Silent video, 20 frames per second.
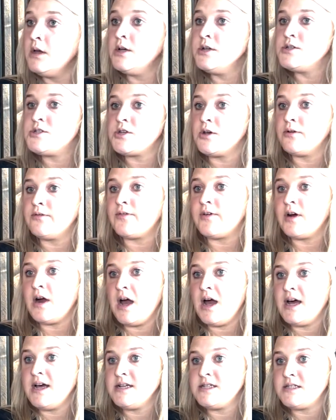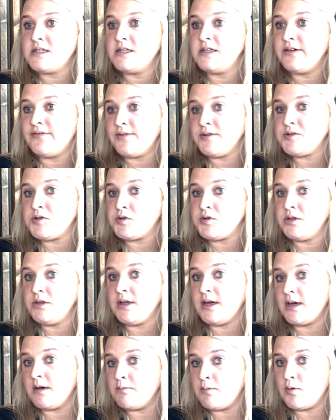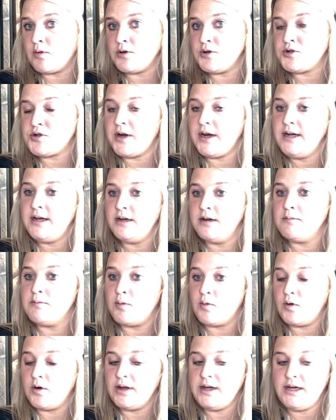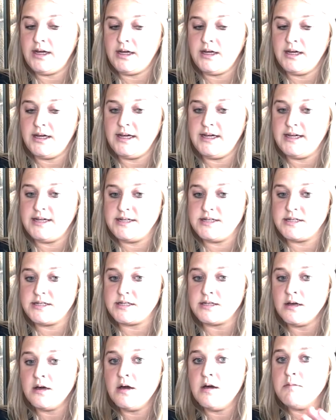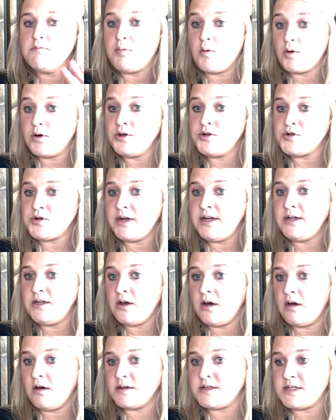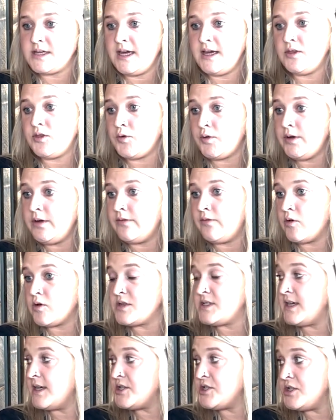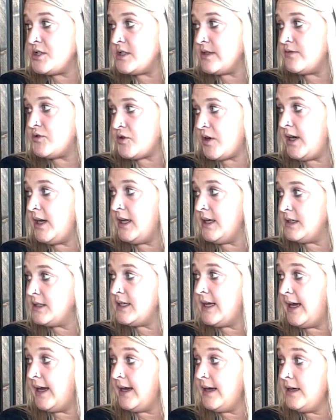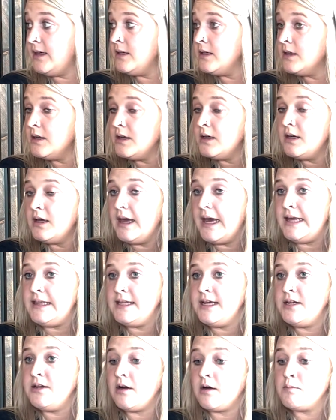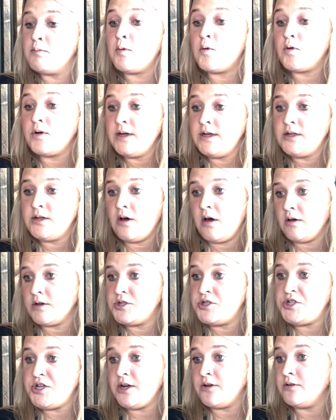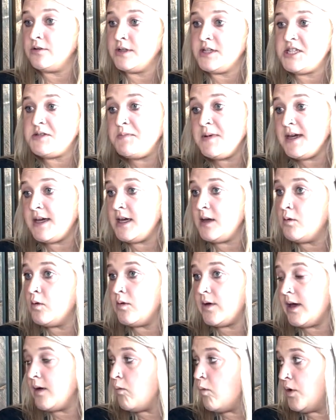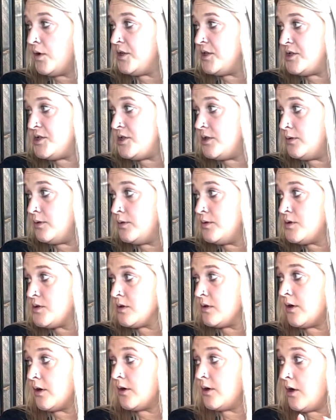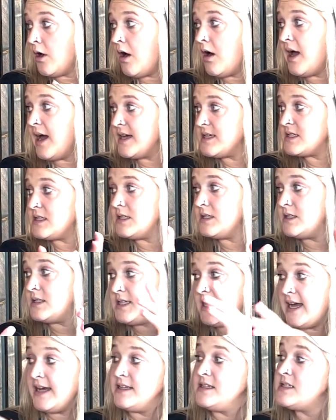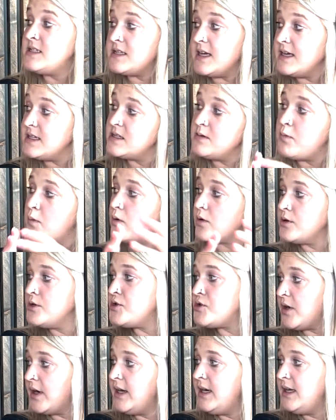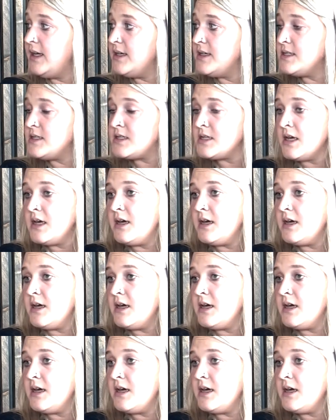So for us, the difference between like a board and train and a boarding is board and trained dogs get 3 to 4 sessions of training a day. And then our boarding dogs, generally speaking, will get 1 to 2. So they're not as intense as a board and train is.